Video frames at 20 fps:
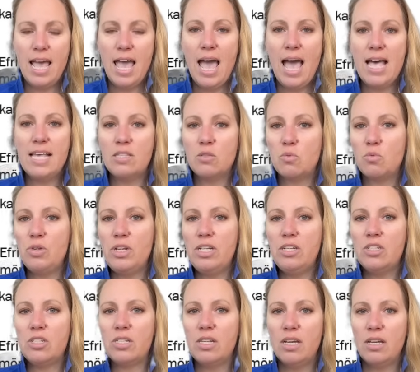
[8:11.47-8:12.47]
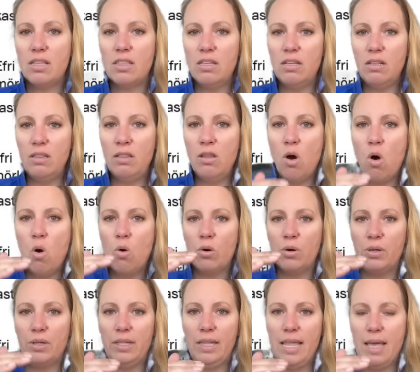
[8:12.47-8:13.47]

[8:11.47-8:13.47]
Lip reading: has reached the lower